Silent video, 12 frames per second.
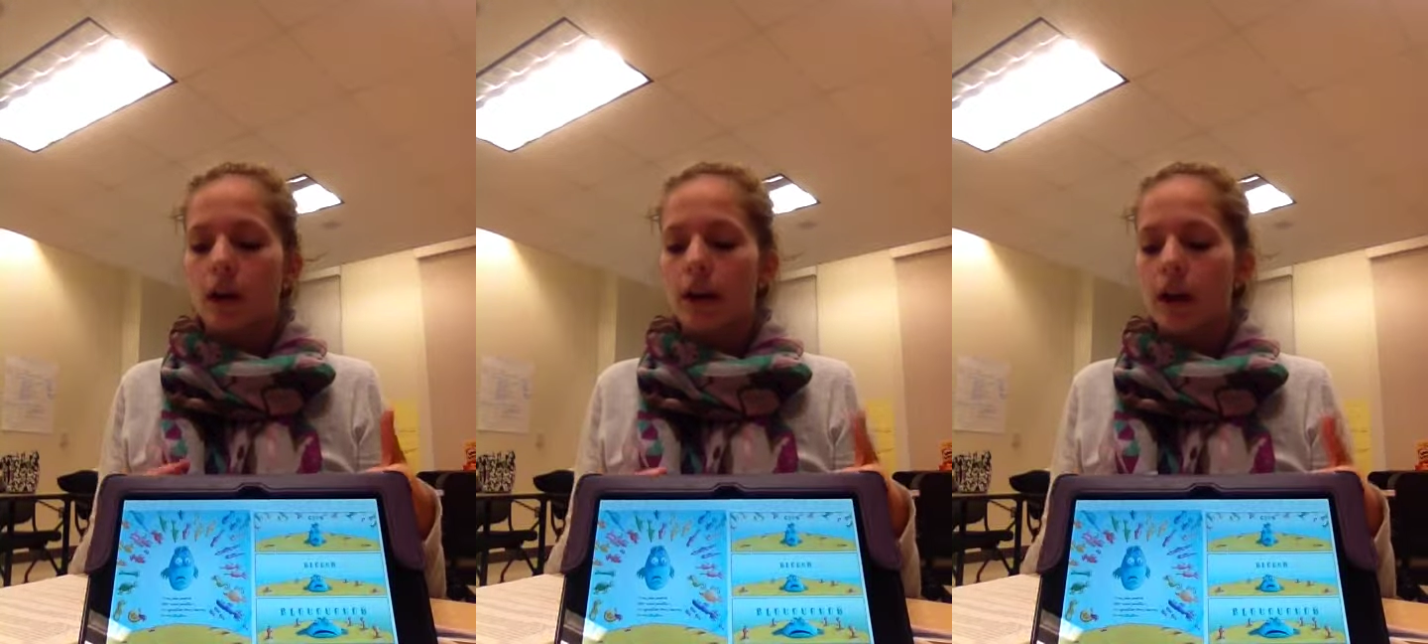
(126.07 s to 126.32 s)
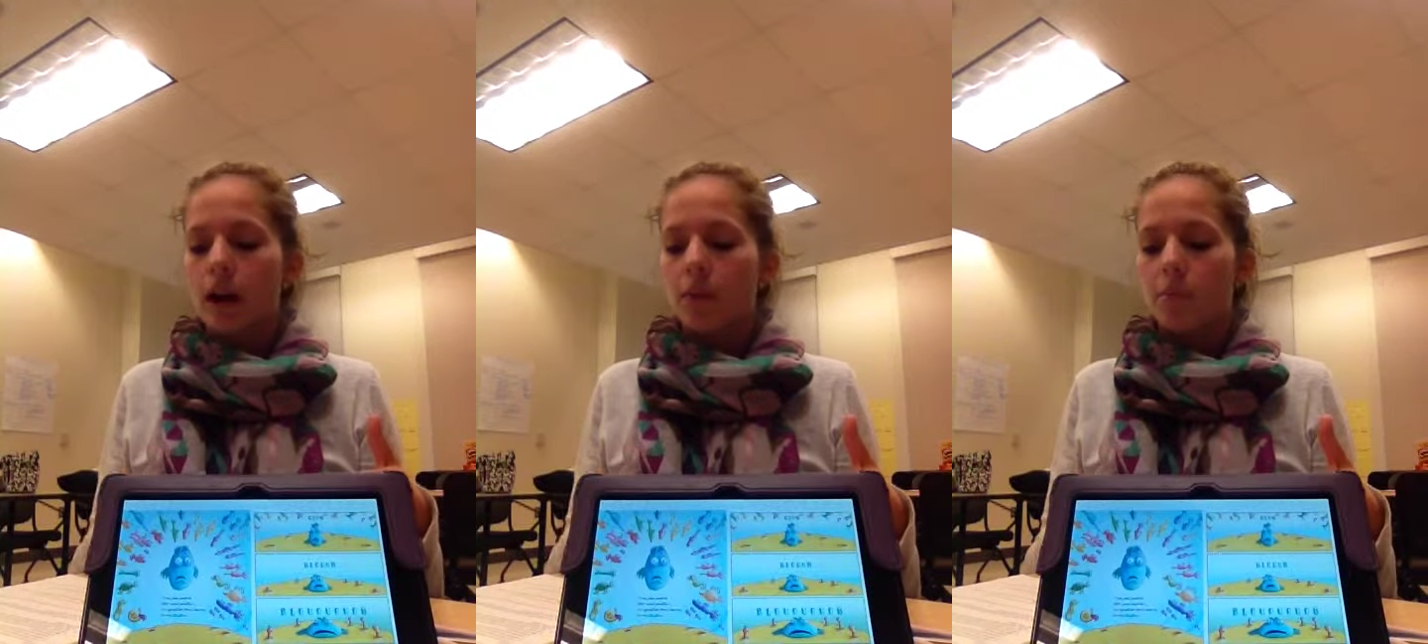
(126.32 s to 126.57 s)

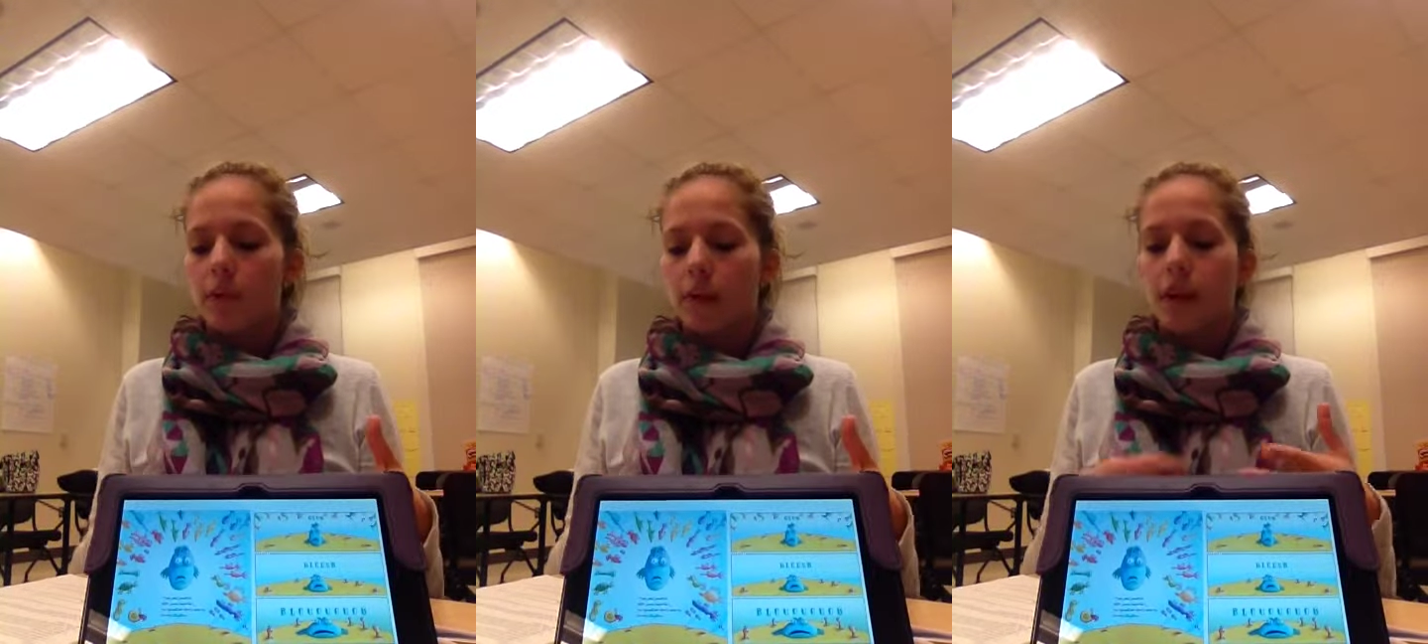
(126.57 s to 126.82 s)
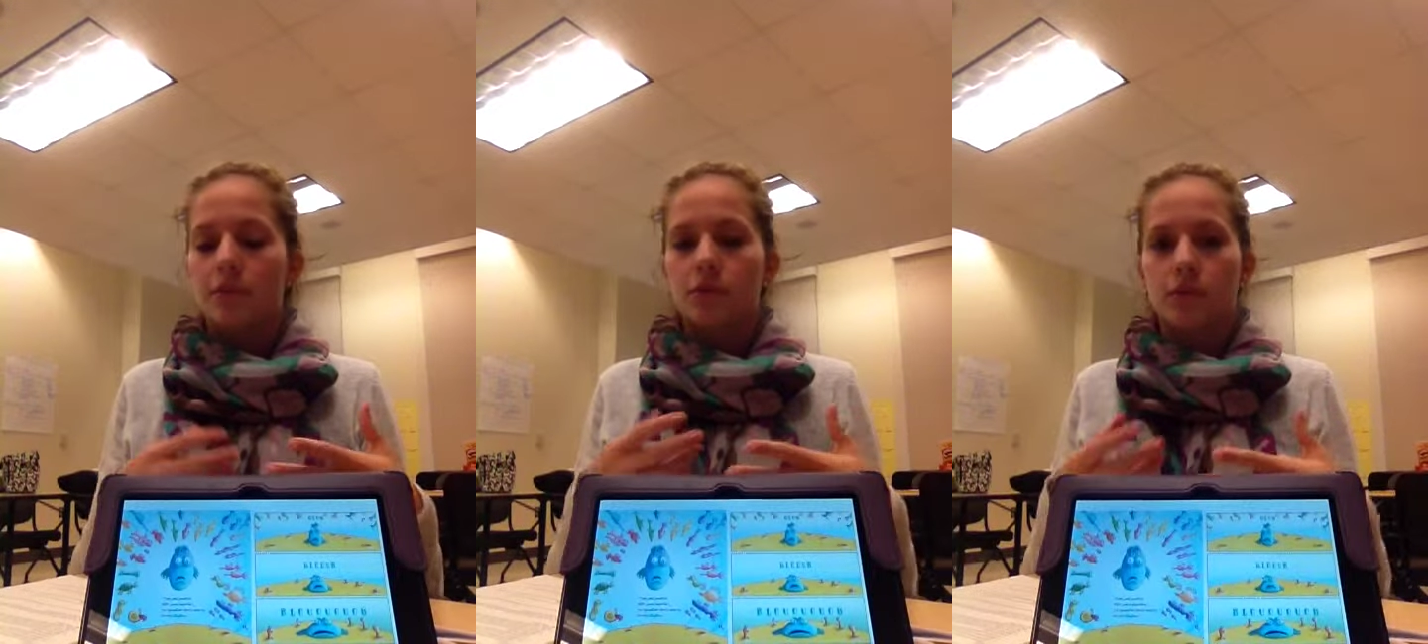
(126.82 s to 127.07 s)
and
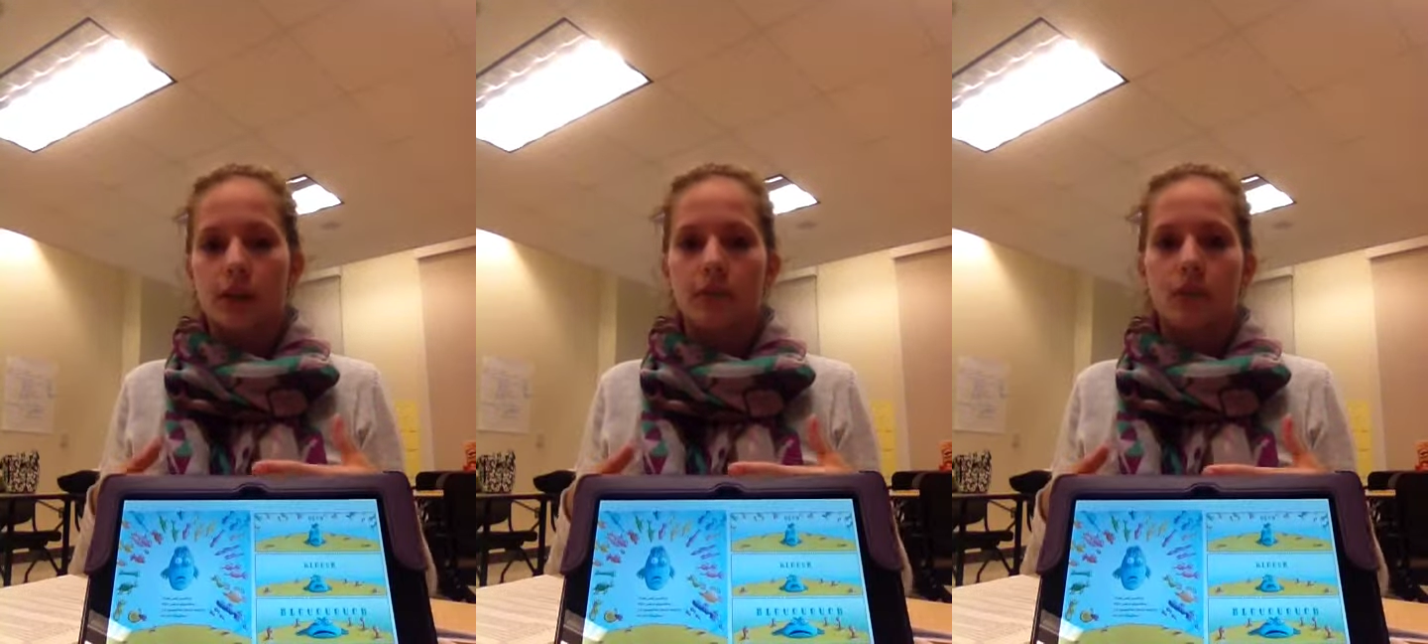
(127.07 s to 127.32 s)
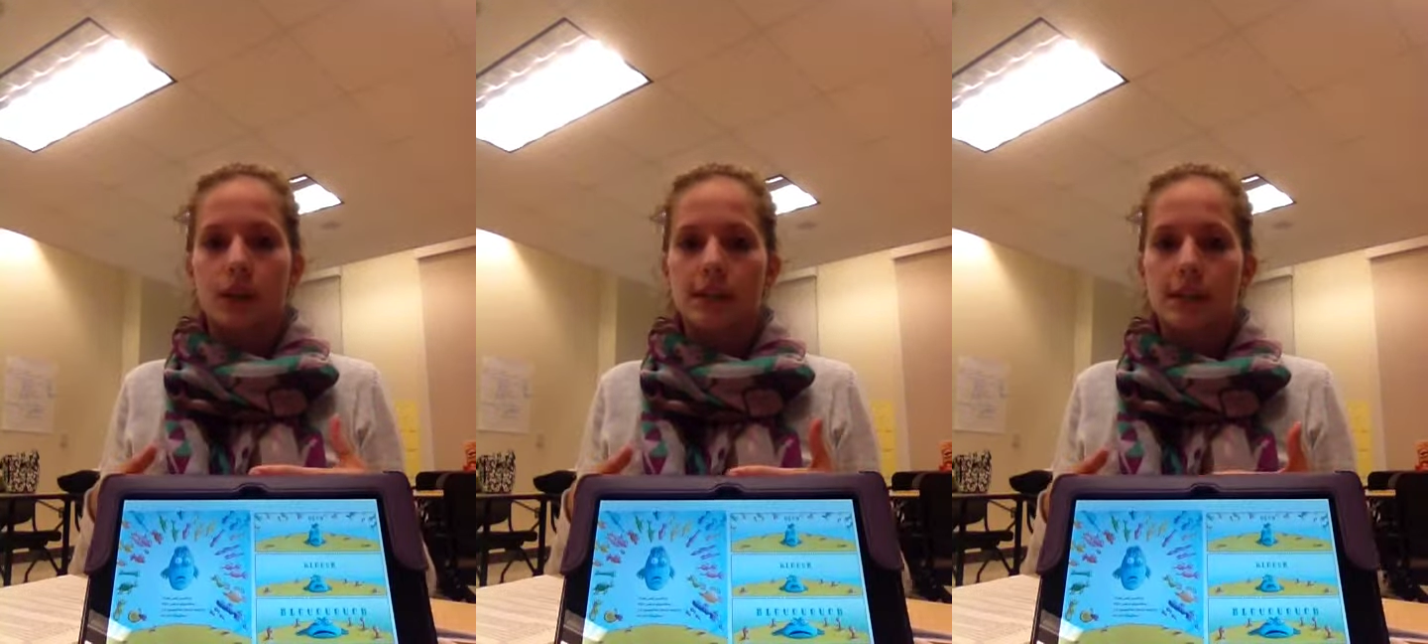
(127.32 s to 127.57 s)
they'd have to write
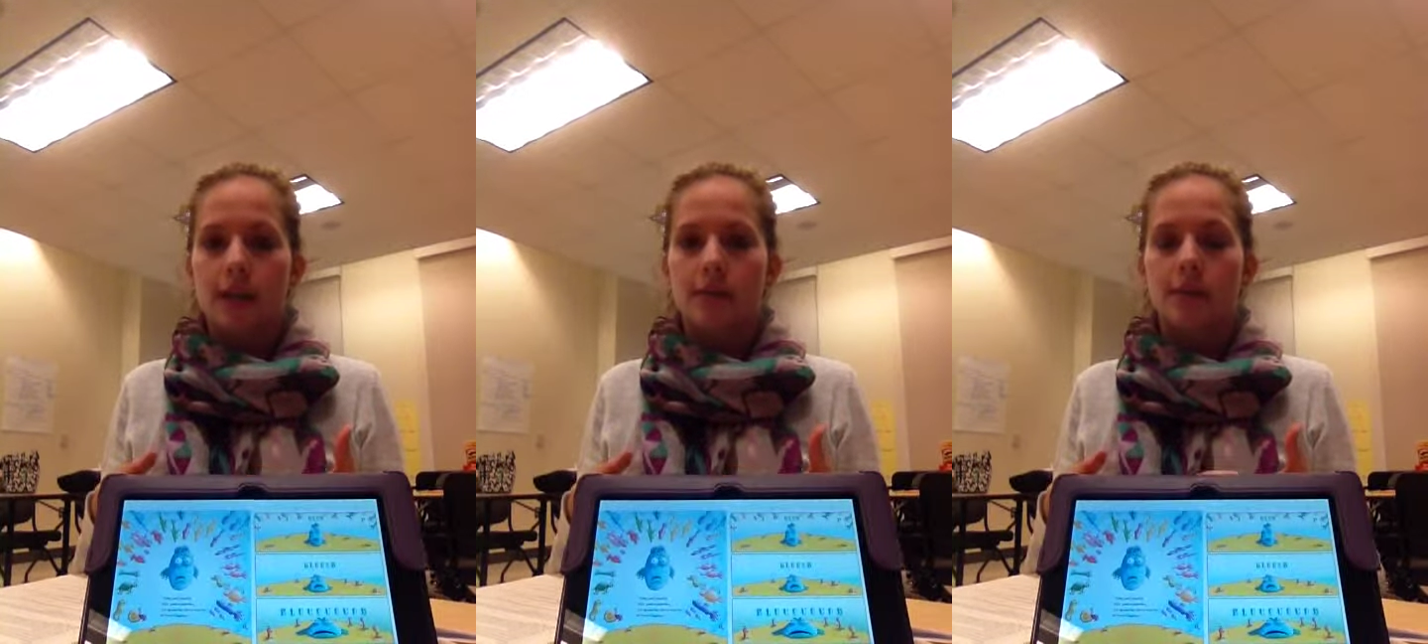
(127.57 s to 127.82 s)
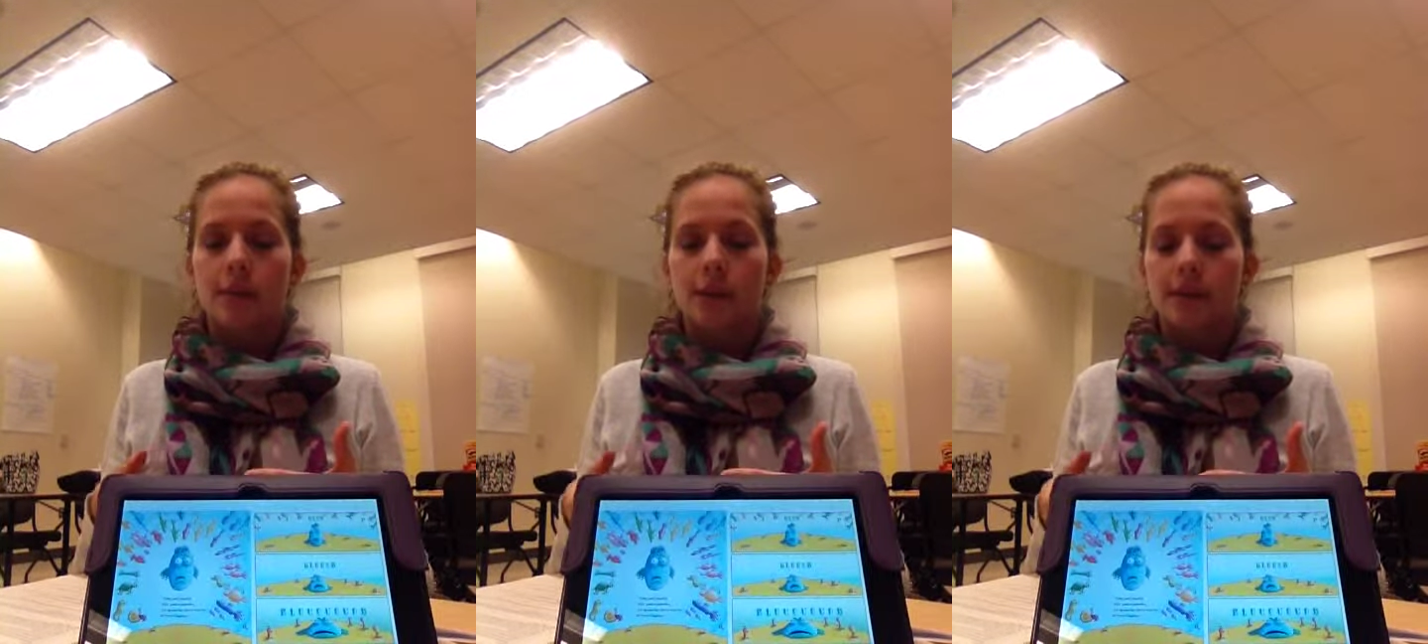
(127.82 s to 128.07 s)
their one sentence
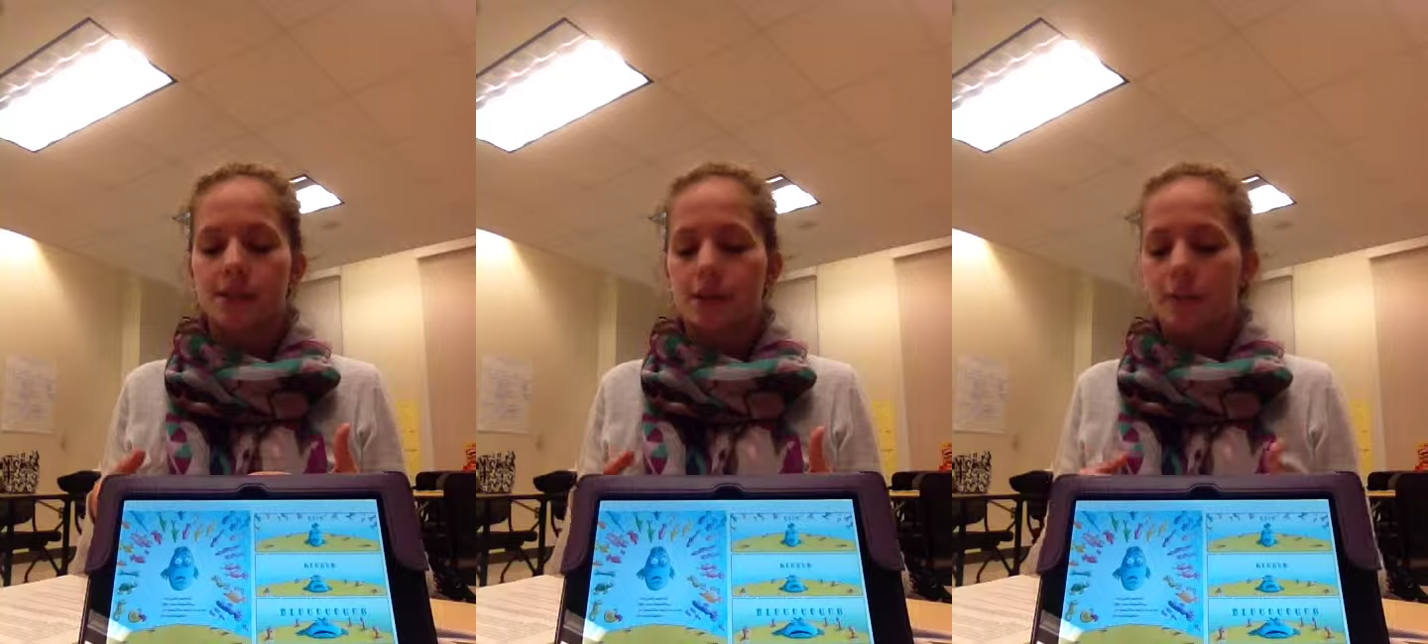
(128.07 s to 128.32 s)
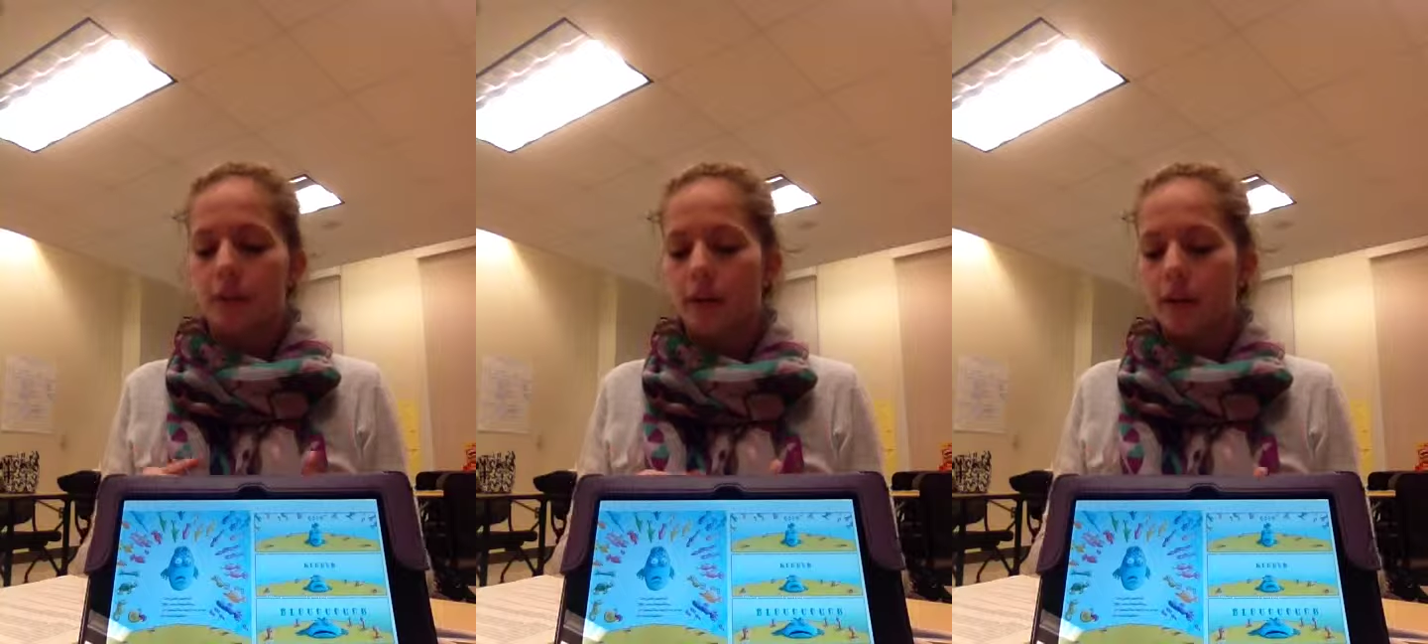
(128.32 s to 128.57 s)
to the best of their
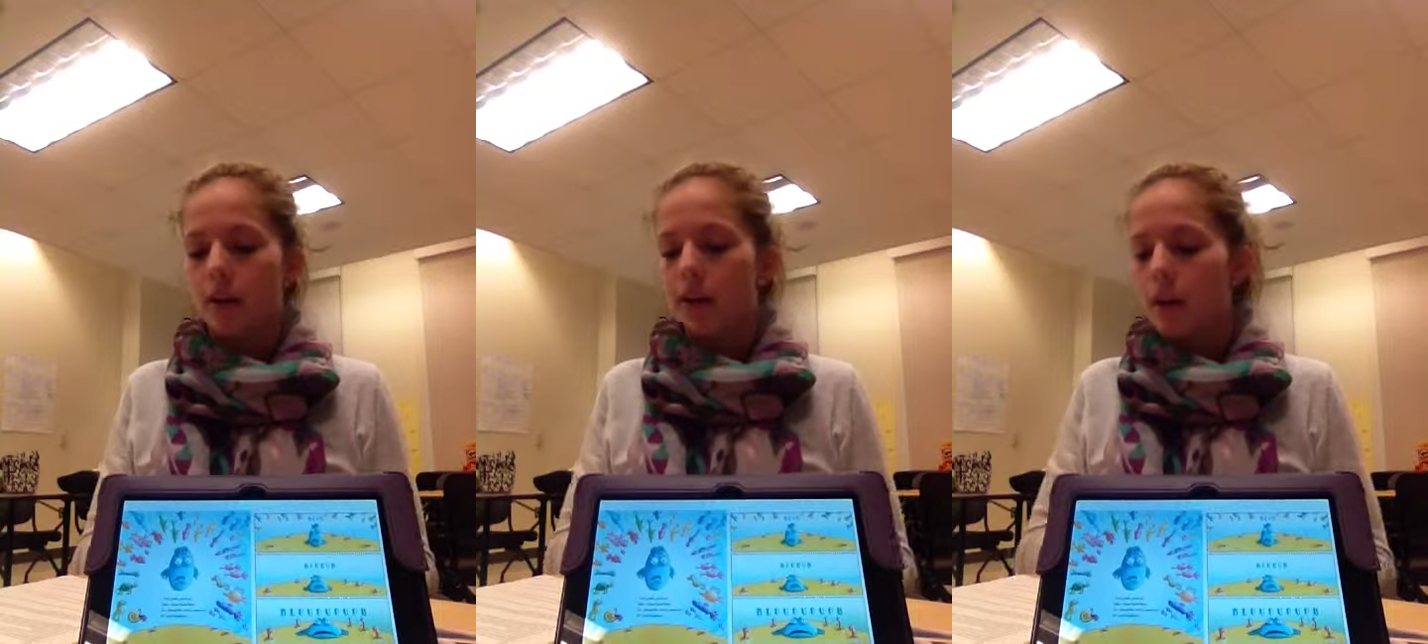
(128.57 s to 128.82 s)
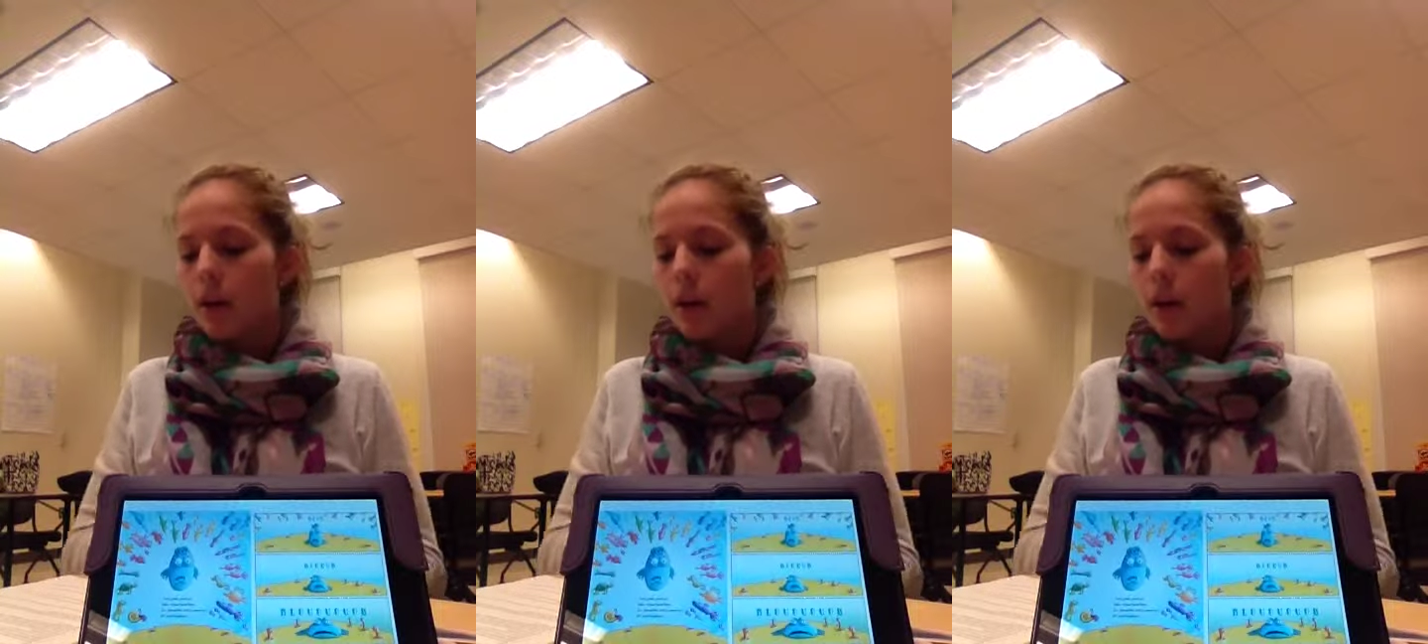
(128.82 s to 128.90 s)
ability.